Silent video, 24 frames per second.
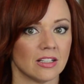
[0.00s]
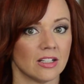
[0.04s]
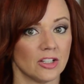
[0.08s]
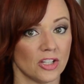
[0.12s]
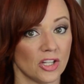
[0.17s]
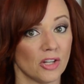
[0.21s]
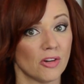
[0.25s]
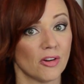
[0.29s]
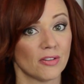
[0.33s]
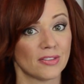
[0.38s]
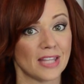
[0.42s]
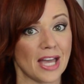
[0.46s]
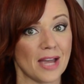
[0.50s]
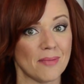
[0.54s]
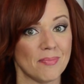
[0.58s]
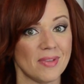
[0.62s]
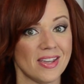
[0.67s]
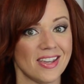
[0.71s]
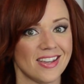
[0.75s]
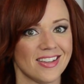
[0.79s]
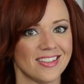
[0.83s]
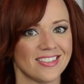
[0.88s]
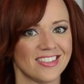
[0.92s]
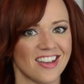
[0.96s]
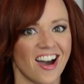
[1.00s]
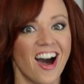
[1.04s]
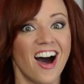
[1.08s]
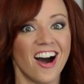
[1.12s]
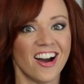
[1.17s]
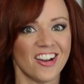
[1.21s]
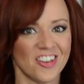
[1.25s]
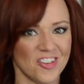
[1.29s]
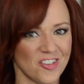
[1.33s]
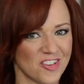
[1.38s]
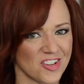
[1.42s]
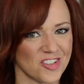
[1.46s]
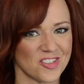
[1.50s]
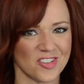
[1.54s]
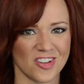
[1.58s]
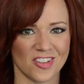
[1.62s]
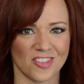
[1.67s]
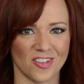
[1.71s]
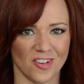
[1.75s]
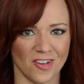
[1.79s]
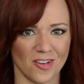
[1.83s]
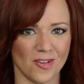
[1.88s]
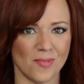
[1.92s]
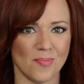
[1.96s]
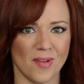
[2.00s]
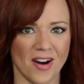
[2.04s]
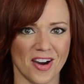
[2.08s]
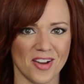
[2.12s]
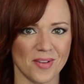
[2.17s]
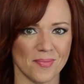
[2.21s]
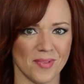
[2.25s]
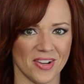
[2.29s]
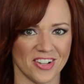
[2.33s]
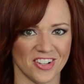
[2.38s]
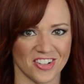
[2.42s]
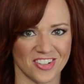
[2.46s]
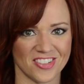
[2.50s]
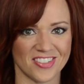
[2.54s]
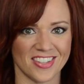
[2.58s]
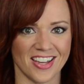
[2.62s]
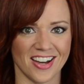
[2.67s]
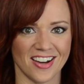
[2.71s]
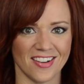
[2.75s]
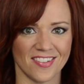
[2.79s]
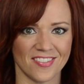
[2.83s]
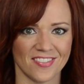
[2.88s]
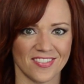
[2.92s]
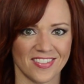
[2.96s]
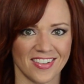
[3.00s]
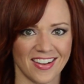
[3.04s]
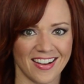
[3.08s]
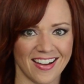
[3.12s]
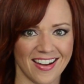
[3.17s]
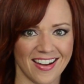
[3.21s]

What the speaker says: You know what that means? You can drink the whole bottle by yourself.